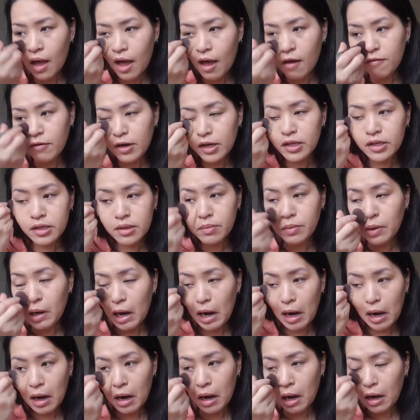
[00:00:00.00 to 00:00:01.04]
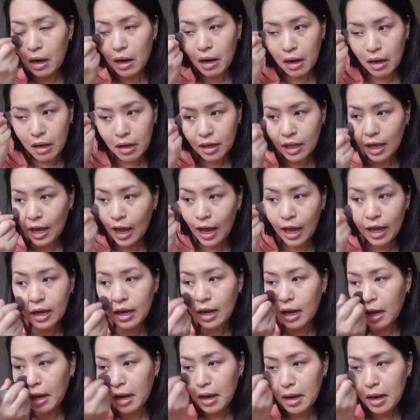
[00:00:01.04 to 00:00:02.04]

I've read somewhere that